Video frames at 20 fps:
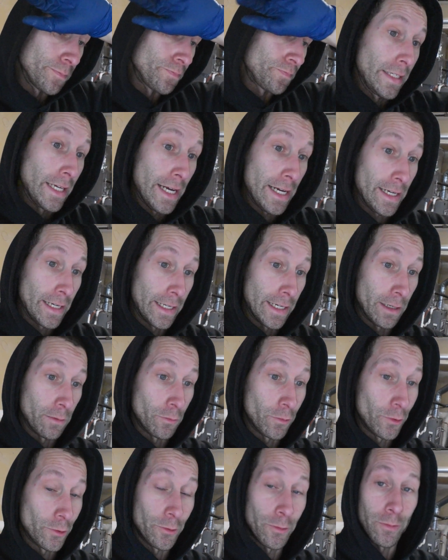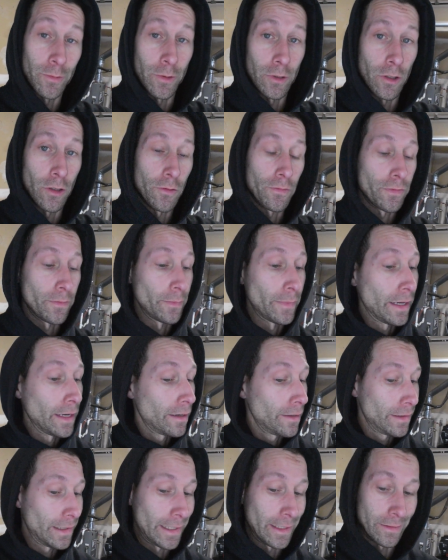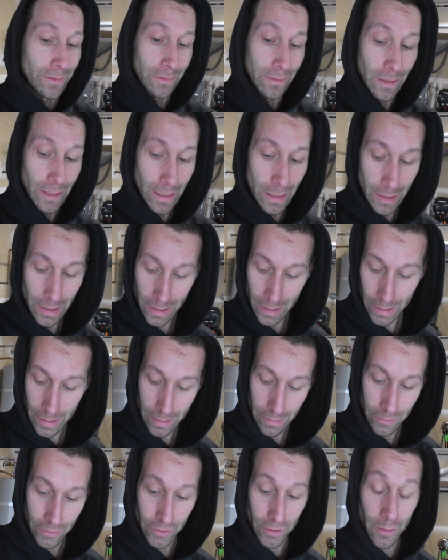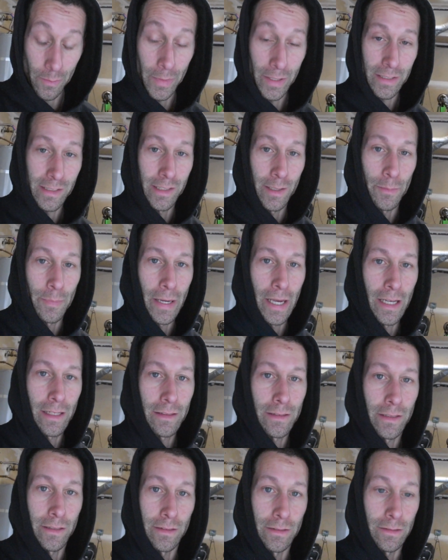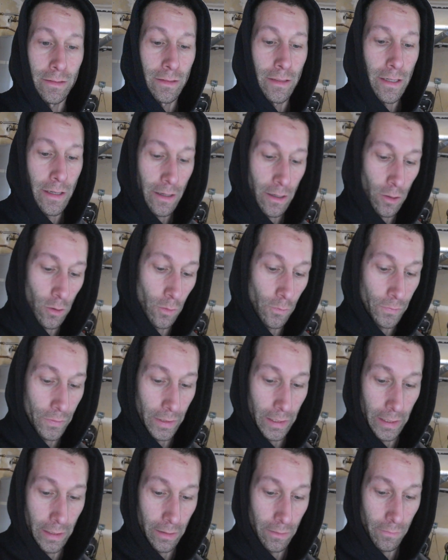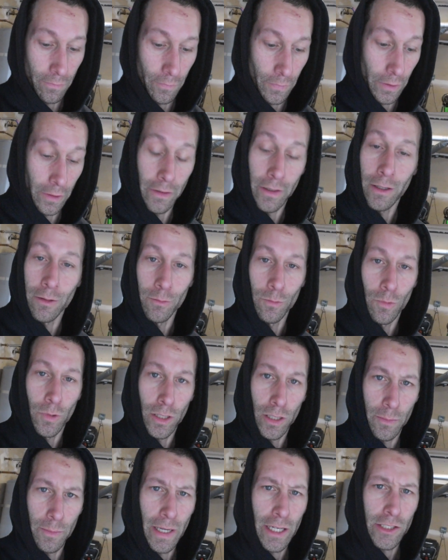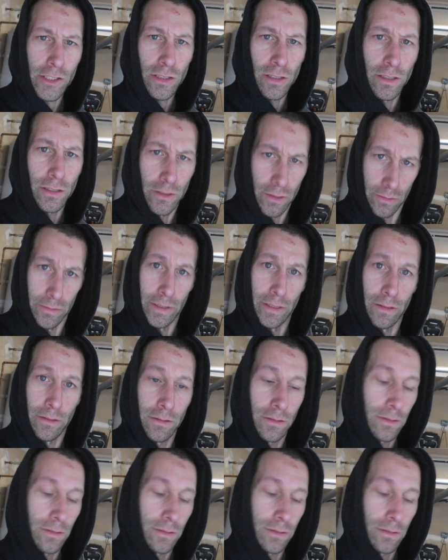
Yeah, and then we'll go from there and start mixing the paint and hopefully figure out what I'm actually doing.